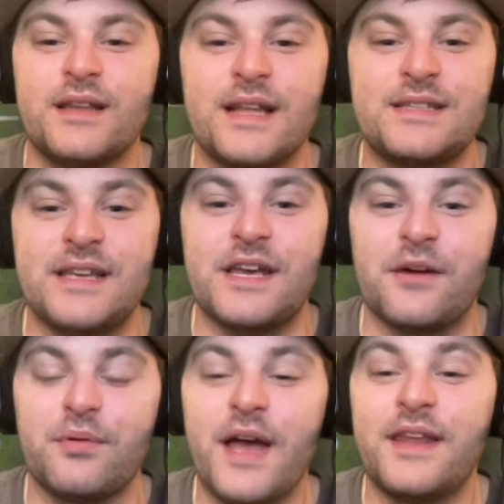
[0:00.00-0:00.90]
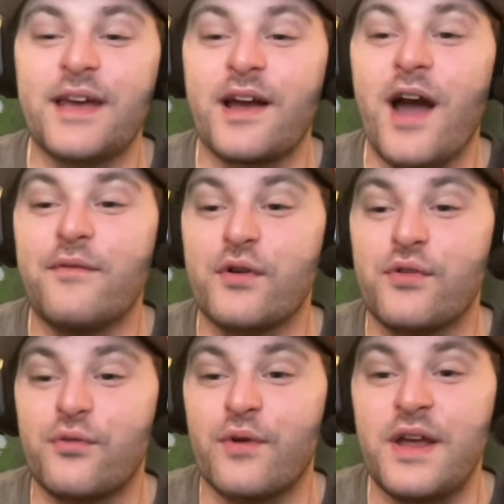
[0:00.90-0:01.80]
Let's see here, playing like a cover
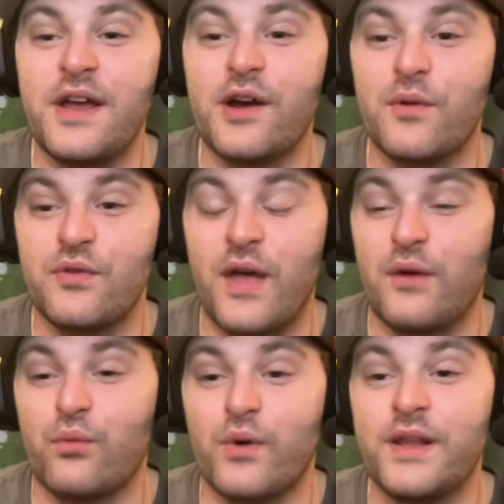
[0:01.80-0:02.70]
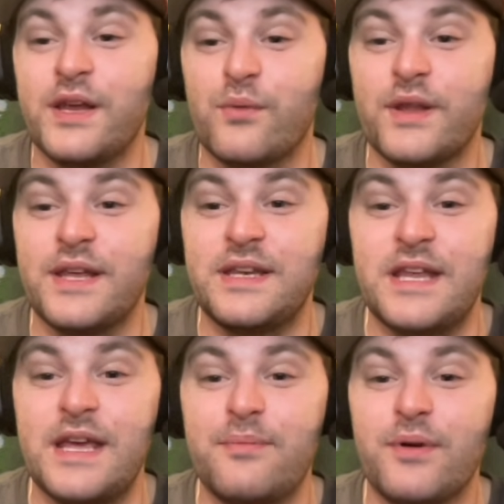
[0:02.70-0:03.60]
3 here with like really
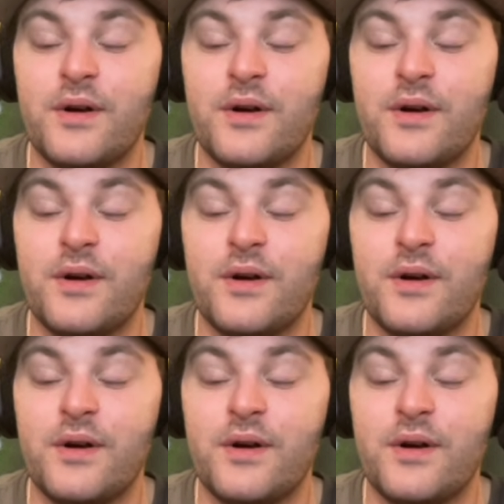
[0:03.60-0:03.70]
deep